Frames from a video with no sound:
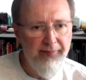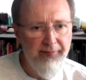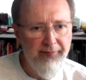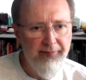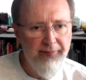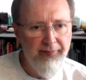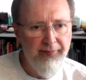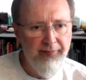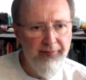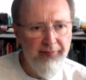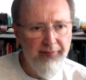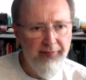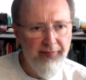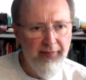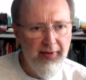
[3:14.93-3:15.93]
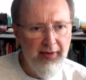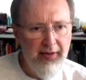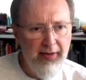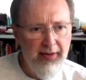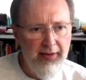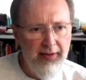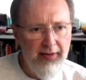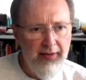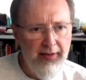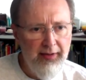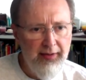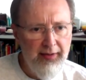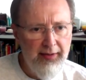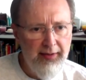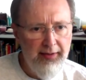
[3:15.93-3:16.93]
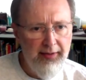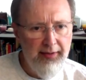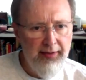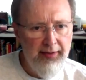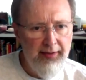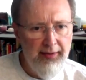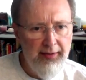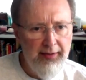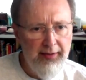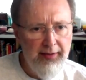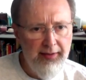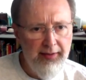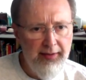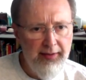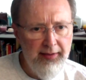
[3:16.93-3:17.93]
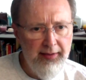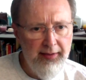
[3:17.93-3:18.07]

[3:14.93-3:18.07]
[no speech]